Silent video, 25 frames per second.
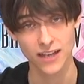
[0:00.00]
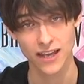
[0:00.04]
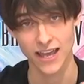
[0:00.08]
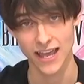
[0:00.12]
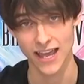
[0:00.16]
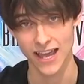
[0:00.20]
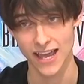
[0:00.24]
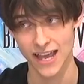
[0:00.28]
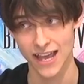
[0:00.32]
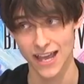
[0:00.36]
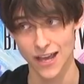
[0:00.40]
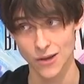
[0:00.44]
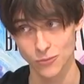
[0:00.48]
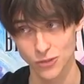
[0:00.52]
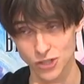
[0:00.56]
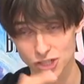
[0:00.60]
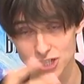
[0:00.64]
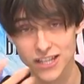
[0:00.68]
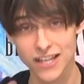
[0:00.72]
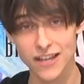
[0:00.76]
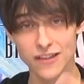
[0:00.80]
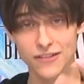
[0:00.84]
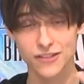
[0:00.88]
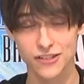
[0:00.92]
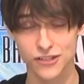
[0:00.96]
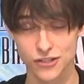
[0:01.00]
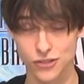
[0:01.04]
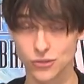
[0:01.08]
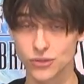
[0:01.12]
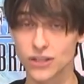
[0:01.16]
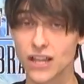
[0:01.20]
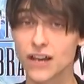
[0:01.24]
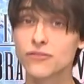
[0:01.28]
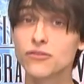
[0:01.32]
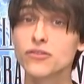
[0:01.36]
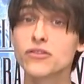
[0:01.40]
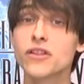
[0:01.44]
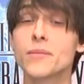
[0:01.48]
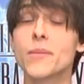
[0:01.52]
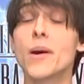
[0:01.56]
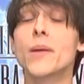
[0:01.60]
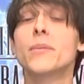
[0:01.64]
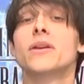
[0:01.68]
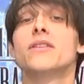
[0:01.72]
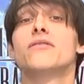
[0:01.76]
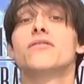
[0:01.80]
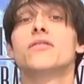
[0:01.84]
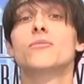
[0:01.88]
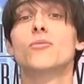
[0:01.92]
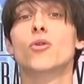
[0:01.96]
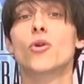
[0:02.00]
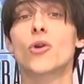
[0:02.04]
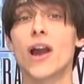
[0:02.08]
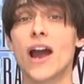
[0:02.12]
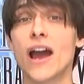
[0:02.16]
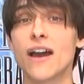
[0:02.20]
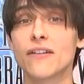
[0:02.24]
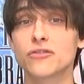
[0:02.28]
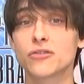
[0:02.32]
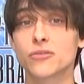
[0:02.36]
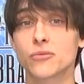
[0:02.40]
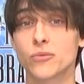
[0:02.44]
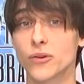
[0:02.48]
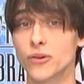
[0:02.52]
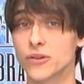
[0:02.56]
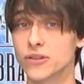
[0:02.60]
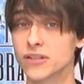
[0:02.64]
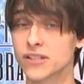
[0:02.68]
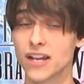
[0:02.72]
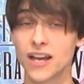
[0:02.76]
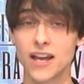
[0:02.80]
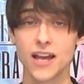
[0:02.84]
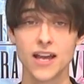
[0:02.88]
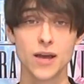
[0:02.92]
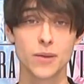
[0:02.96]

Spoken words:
and which lets you level them up even more afterwards.